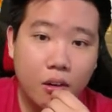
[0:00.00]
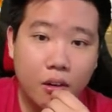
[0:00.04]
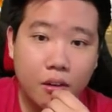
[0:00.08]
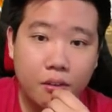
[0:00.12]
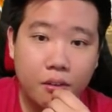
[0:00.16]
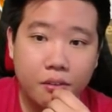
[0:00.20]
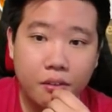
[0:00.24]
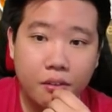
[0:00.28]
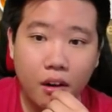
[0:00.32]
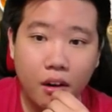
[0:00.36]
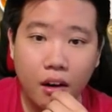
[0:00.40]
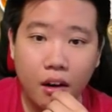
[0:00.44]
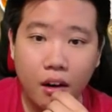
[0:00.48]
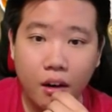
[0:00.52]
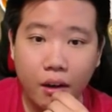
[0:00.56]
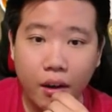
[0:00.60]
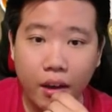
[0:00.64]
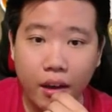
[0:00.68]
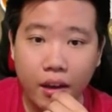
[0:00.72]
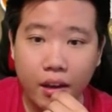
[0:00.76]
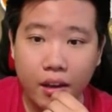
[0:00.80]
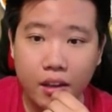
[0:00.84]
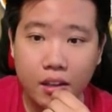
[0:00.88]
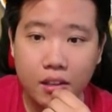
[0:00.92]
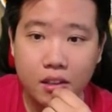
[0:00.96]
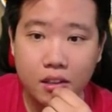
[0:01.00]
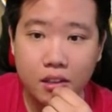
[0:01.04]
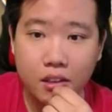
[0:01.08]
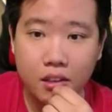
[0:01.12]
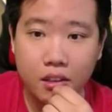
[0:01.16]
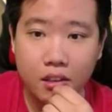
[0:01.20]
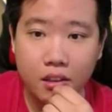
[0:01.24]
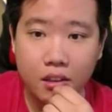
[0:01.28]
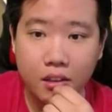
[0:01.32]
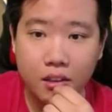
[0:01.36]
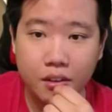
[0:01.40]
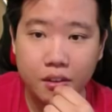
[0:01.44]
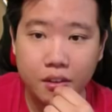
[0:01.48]
far ahead in
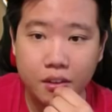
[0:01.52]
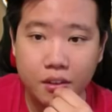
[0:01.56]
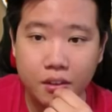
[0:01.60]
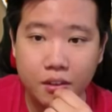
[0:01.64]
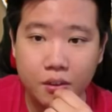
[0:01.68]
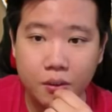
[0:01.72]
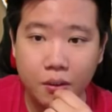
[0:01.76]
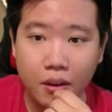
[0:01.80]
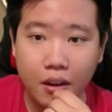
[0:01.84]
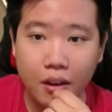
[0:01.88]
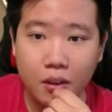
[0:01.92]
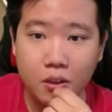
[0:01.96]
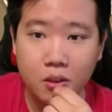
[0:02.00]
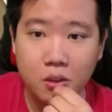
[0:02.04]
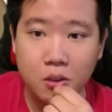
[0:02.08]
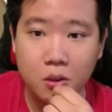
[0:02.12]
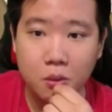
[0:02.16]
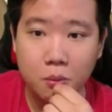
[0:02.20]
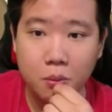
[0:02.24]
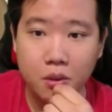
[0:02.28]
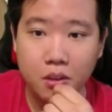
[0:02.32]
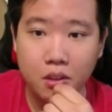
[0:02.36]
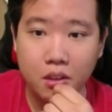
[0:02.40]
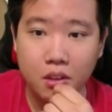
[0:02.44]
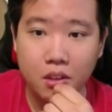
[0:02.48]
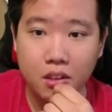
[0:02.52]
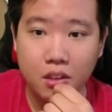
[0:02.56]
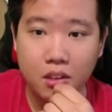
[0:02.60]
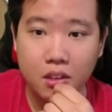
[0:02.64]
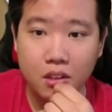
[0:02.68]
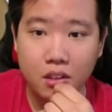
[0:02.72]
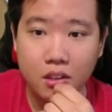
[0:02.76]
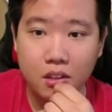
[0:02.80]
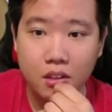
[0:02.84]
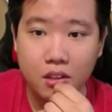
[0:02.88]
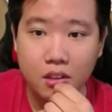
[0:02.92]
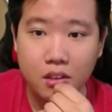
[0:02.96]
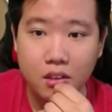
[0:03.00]
here. Wow, 2 million.
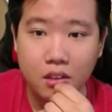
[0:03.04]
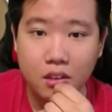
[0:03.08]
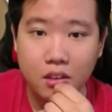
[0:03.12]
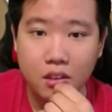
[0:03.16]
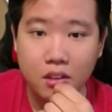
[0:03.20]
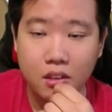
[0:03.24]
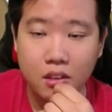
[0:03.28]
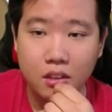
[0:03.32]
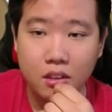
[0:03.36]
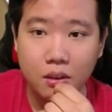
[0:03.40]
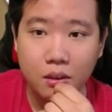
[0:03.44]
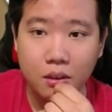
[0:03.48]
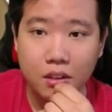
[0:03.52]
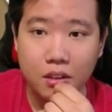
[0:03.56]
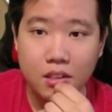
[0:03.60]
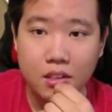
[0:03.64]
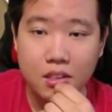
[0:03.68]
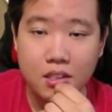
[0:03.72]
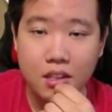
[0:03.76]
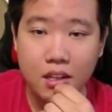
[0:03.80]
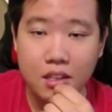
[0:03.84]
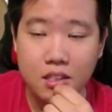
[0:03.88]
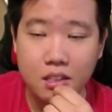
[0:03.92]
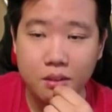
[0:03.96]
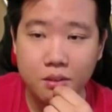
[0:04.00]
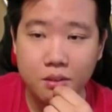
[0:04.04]
So these guys have